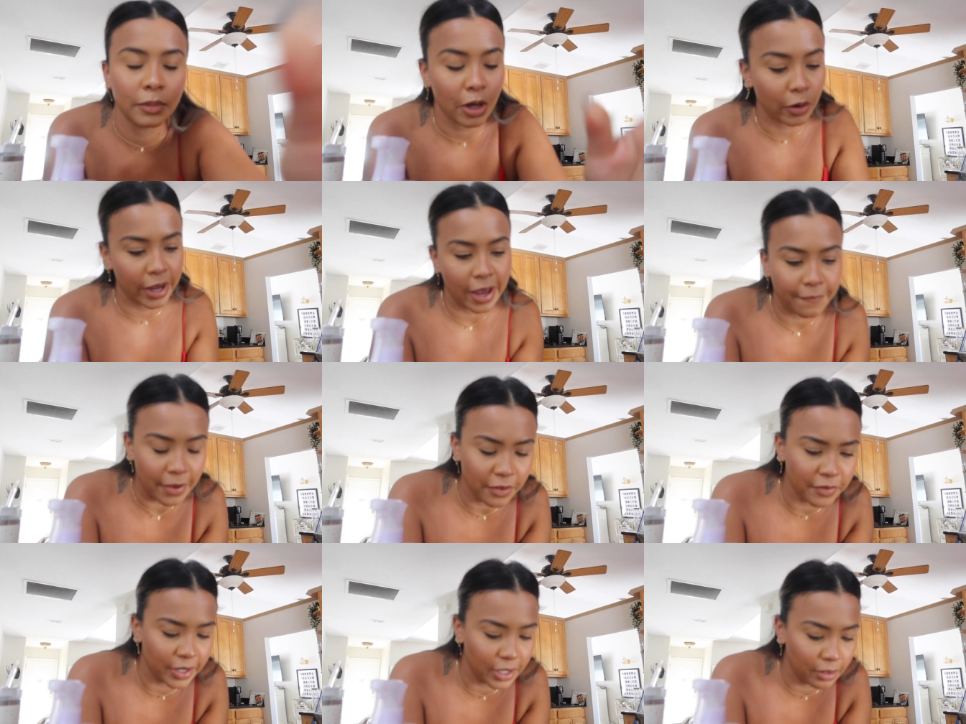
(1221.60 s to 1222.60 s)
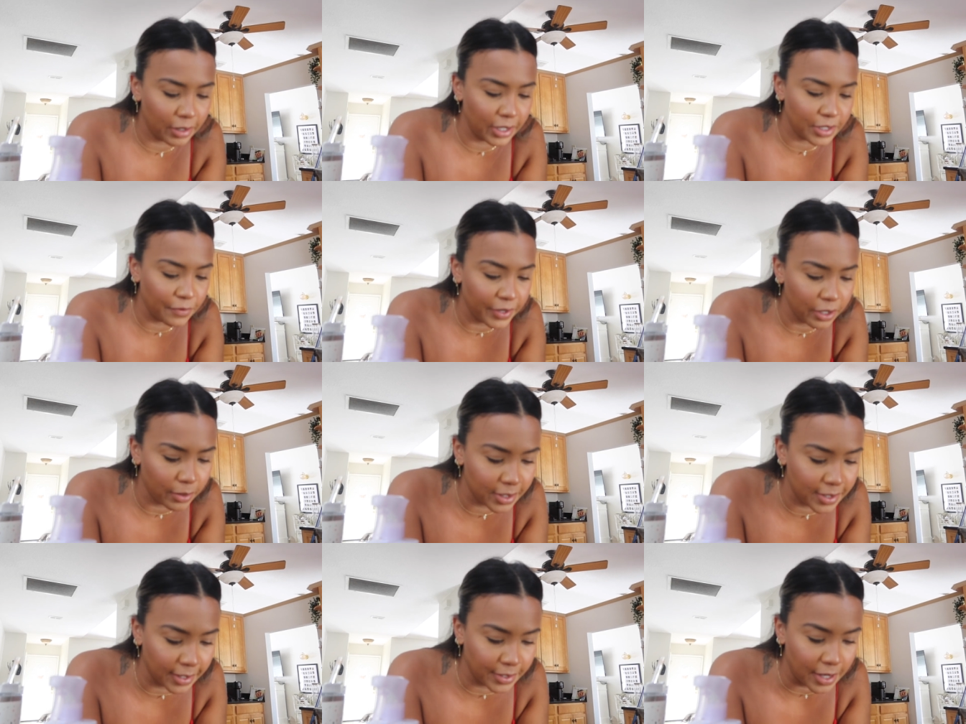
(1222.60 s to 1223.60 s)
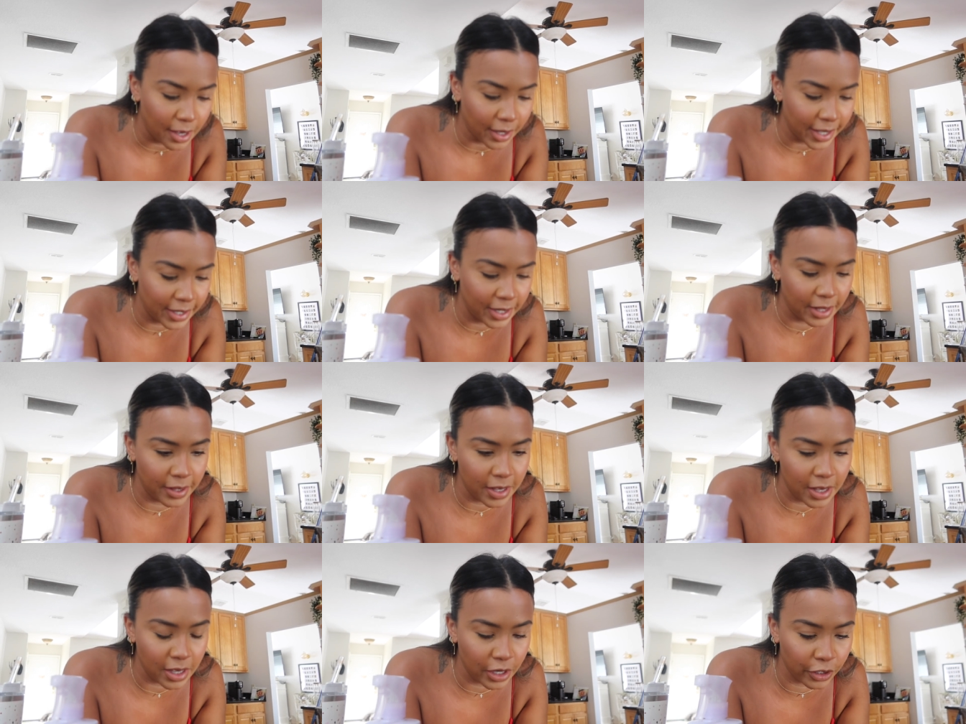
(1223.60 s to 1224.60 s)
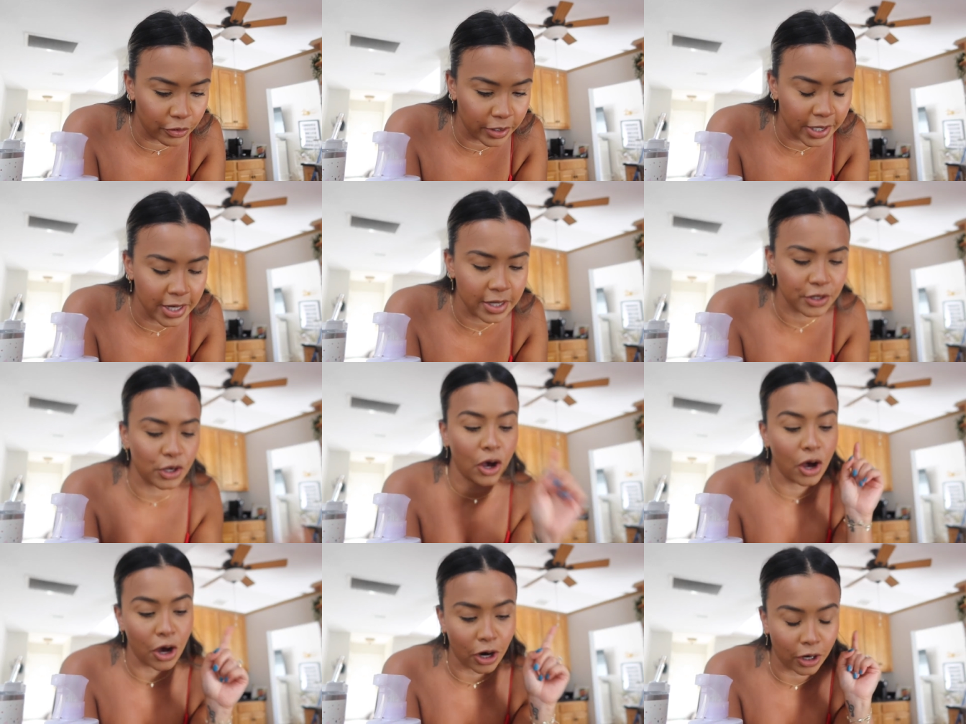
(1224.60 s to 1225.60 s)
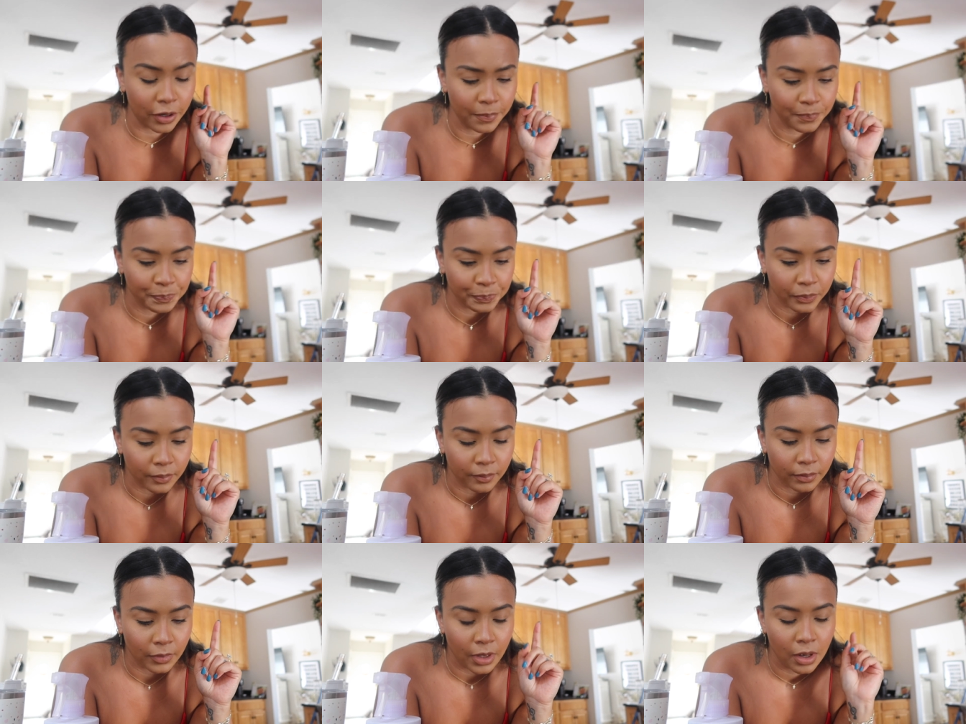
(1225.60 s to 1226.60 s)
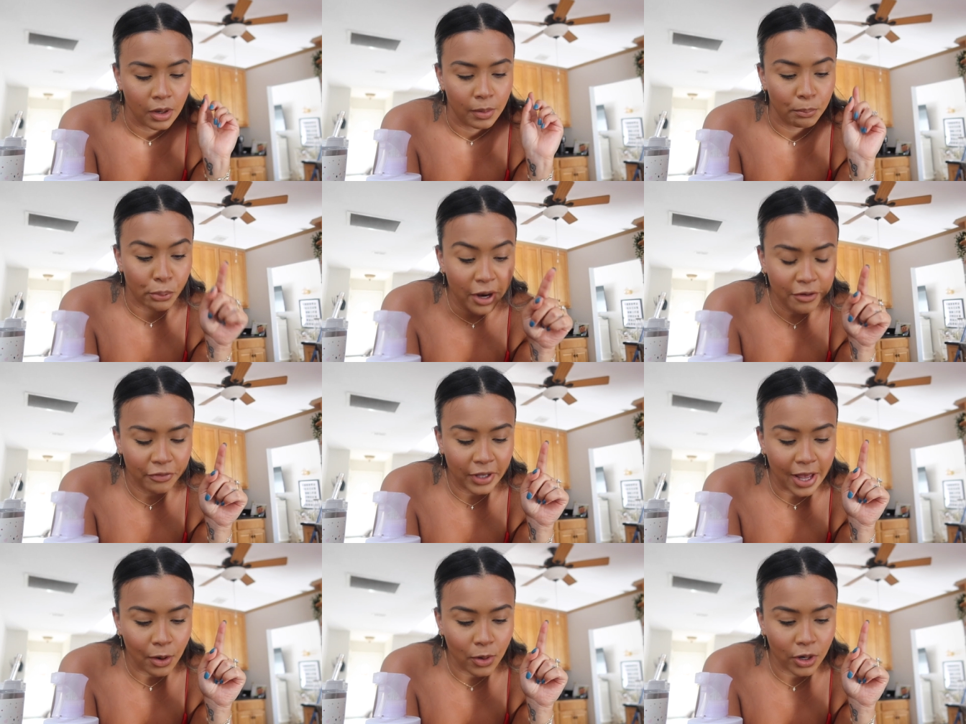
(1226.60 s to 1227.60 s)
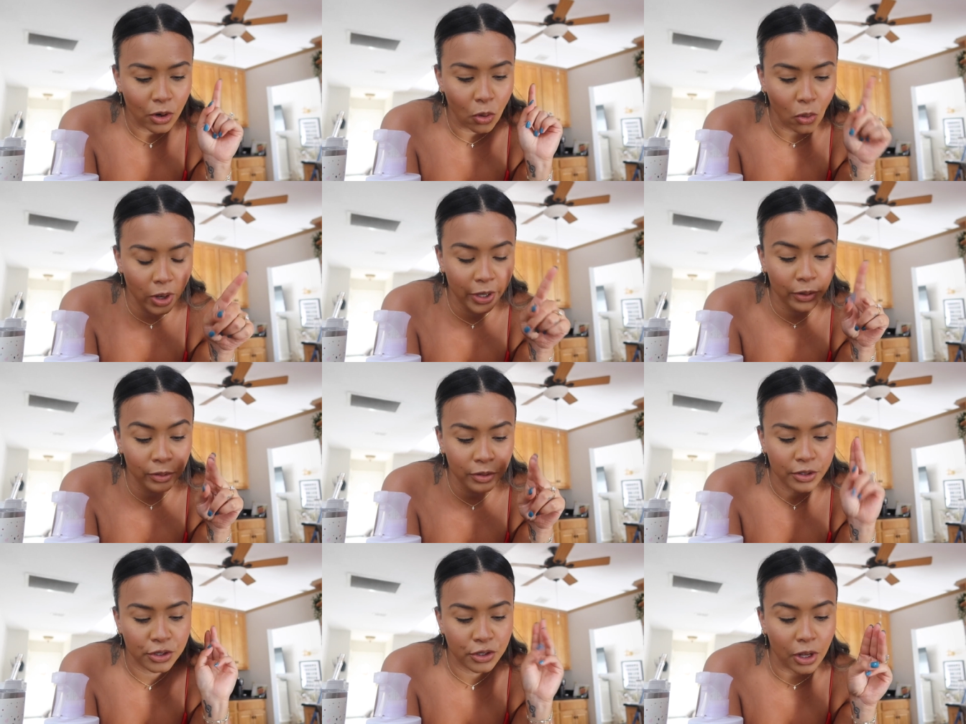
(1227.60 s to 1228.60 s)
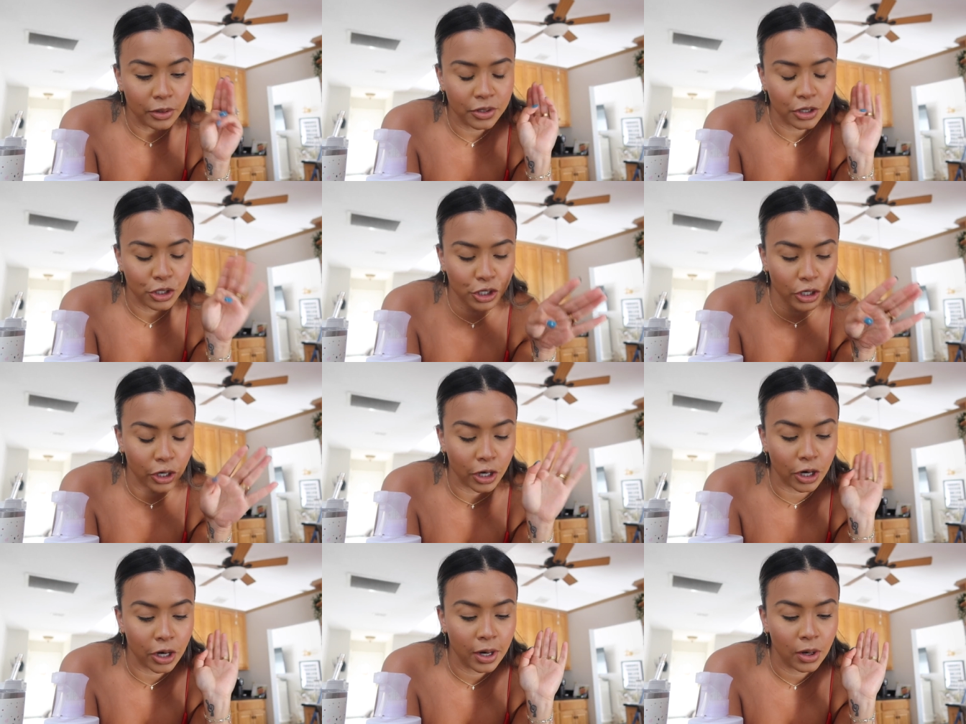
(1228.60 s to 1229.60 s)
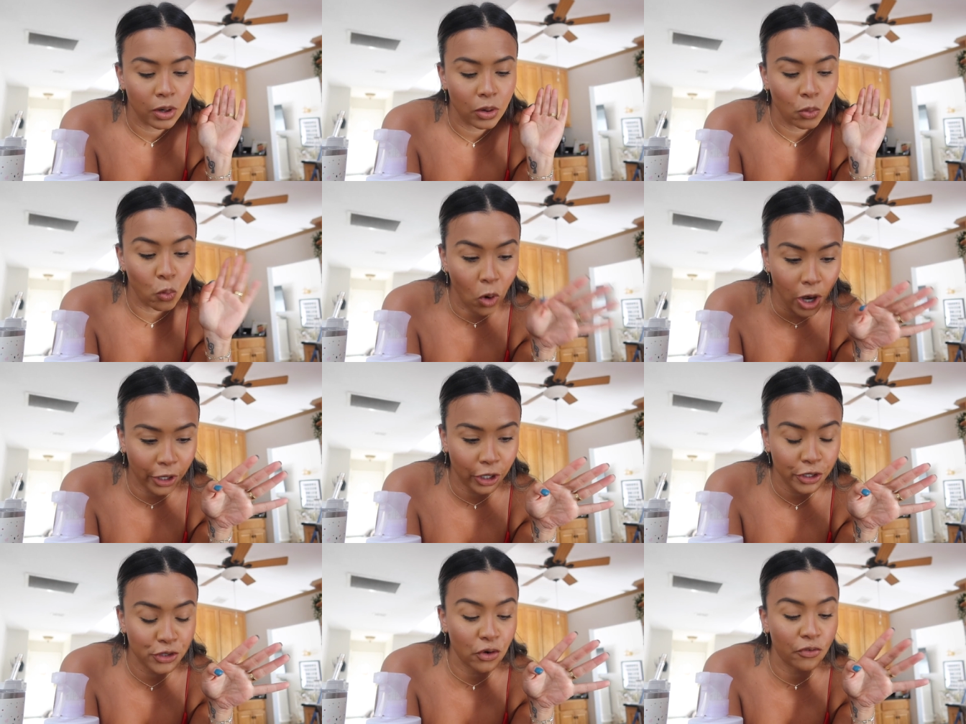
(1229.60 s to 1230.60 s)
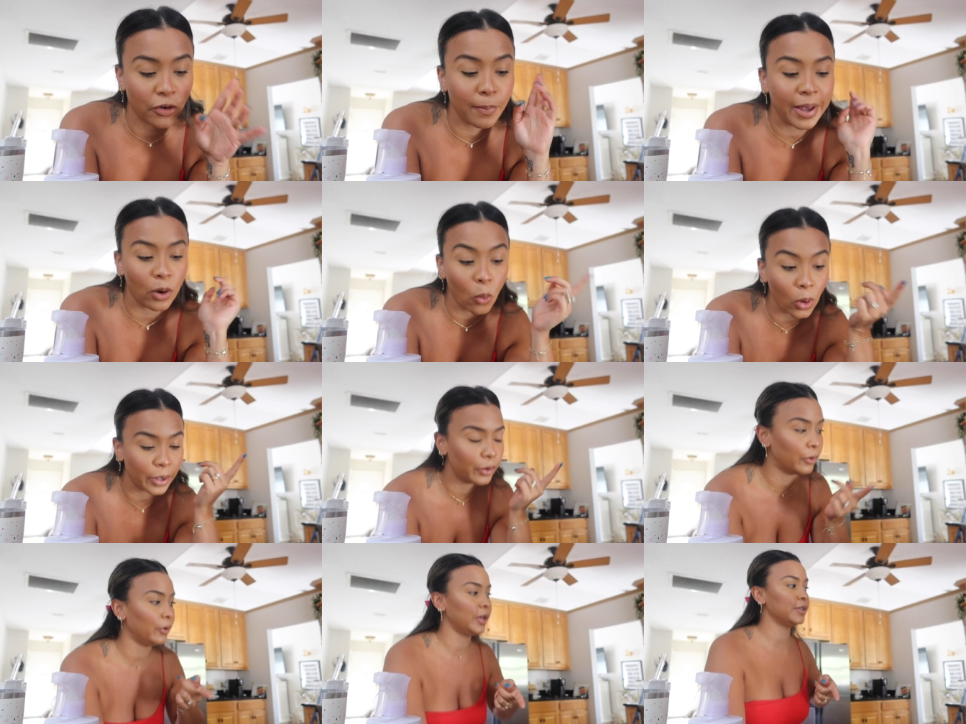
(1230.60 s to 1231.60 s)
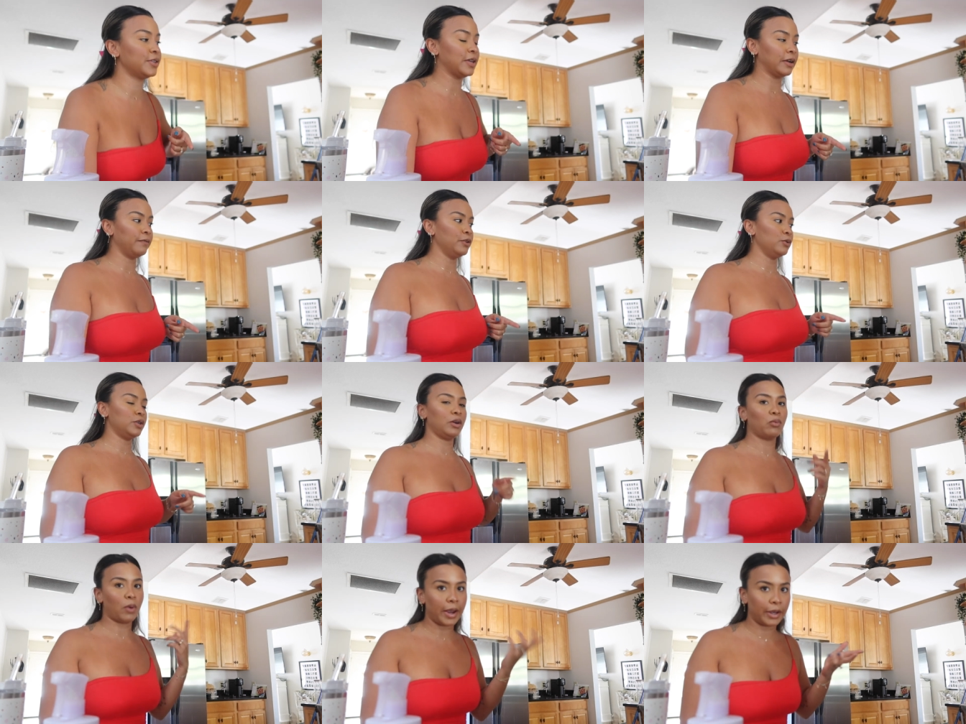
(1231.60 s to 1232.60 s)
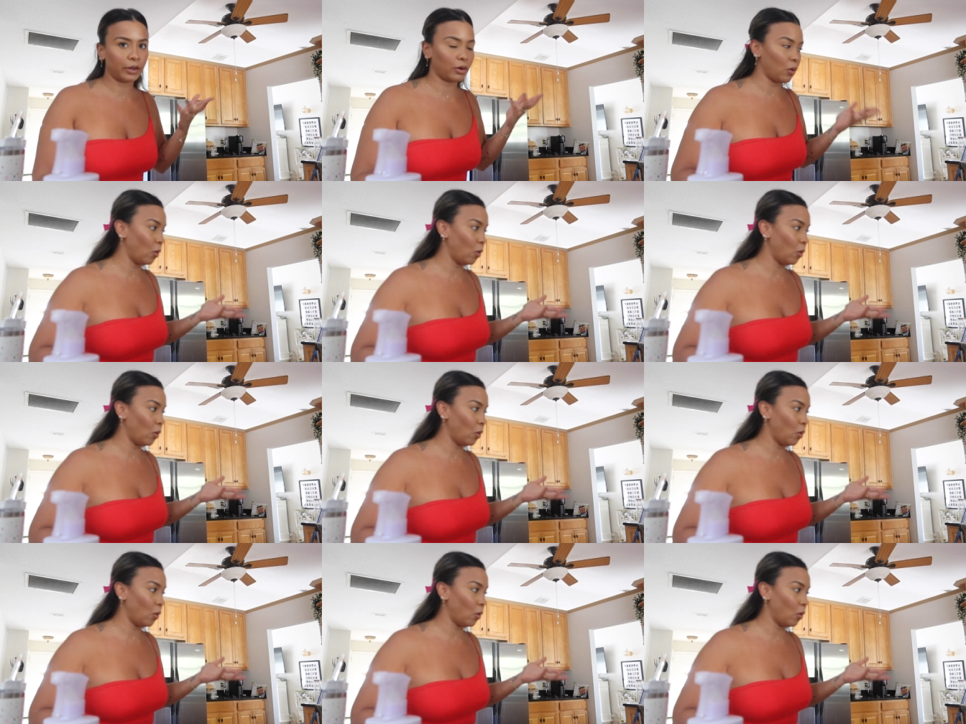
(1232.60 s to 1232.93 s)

Okay, I found the video and it's a video on TikTok and the ingredients are bread flour, oil, salt, sugar, water. So for my oil, instead of using regular